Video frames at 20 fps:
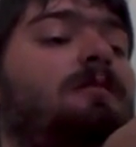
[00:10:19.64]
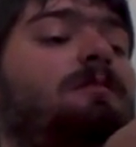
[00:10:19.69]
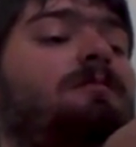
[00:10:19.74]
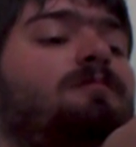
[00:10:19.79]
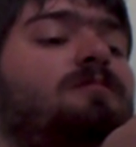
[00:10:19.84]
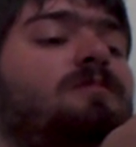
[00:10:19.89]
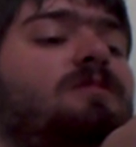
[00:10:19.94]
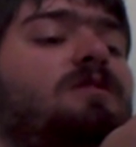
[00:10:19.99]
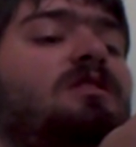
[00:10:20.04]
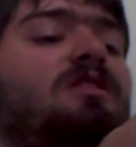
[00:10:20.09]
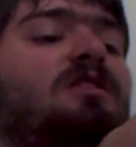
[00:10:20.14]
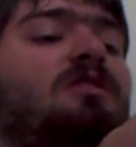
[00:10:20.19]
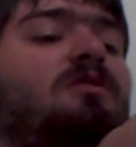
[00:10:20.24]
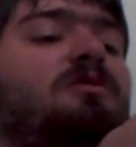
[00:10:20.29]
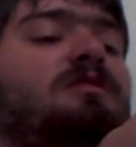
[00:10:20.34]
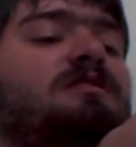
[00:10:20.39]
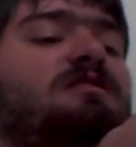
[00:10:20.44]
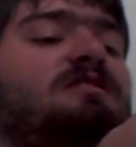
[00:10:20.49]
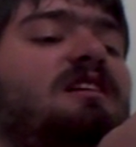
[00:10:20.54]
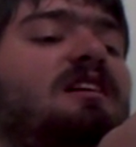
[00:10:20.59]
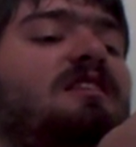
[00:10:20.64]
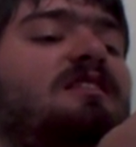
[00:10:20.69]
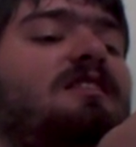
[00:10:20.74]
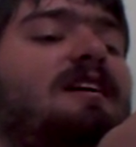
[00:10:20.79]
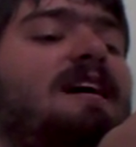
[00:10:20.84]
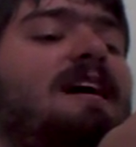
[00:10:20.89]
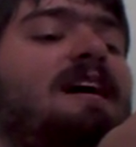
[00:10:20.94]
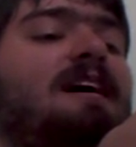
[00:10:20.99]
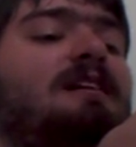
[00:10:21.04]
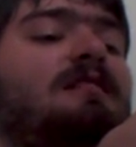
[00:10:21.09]
no, it's not
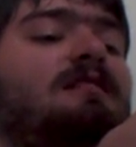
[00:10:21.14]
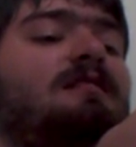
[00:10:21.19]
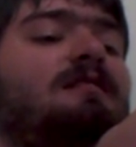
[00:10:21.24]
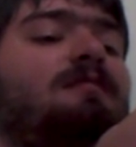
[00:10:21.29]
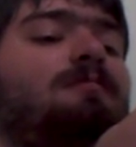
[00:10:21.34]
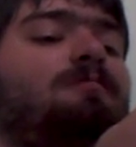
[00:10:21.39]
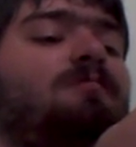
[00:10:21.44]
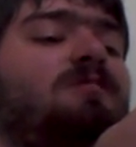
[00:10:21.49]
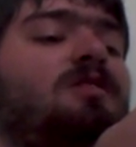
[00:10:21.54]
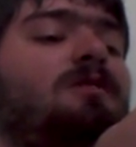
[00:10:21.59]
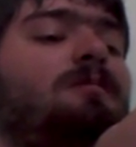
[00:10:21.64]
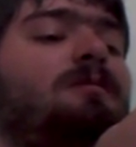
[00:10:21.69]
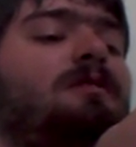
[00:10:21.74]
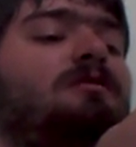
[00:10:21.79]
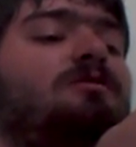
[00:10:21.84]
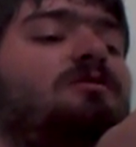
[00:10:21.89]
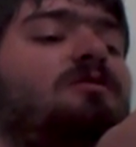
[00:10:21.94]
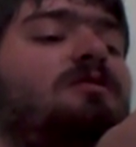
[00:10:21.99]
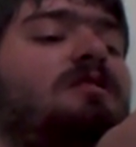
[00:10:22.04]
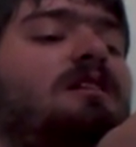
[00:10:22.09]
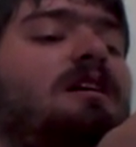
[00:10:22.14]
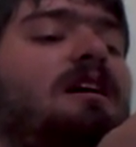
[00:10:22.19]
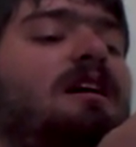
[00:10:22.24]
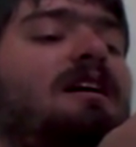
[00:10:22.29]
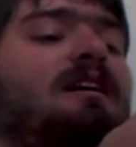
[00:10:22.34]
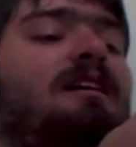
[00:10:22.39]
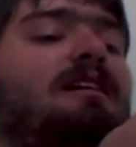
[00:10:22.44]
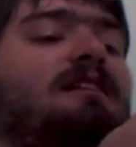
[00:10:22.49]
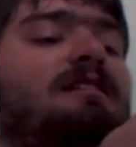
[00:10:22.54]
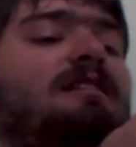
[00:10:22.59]
that. You've been so
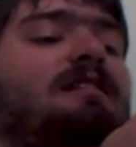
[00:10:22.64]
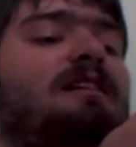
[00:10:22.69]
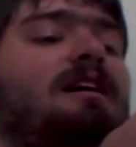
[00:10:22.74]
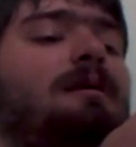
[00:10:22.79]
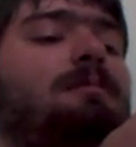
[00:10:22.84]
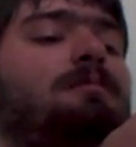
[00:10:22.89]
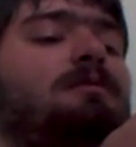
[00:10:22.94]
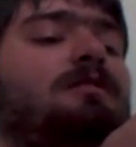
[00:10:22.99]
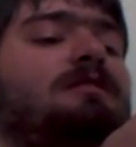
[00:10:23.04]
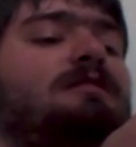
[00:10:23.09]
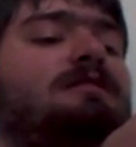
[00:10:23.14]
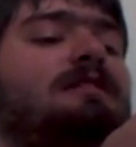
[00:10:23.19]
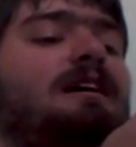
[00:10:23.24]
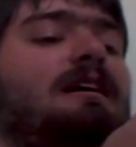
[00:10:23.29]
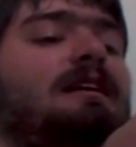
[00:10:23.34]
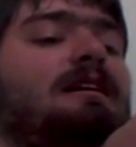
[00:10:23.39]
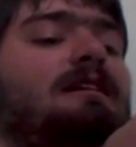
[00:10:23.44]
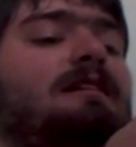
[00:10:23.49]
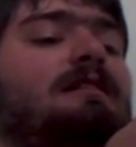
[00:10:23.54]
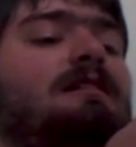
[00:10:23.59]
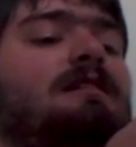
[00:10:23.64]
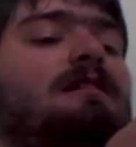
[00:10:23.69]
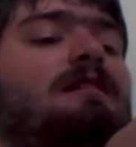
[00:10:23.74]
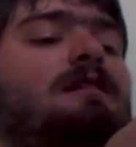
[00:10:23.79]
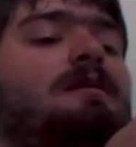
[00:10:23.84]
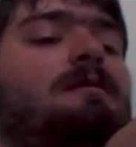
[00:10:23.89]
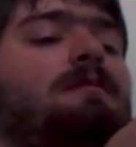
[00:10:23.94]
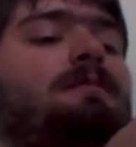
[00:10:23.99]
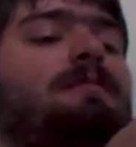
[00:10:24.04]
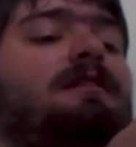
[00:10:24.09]
kind, and I appreciate it.
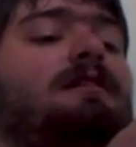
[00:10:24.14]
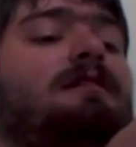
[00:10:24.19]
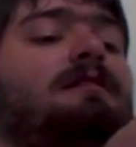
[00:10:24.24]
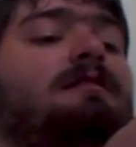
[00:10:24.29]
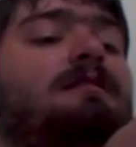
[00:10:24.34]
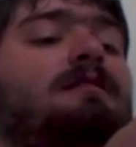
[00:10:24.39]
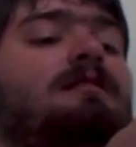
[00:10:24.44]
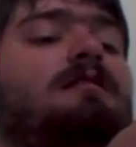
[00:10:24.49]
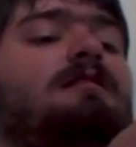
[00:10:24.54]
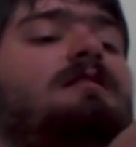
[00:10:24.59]
But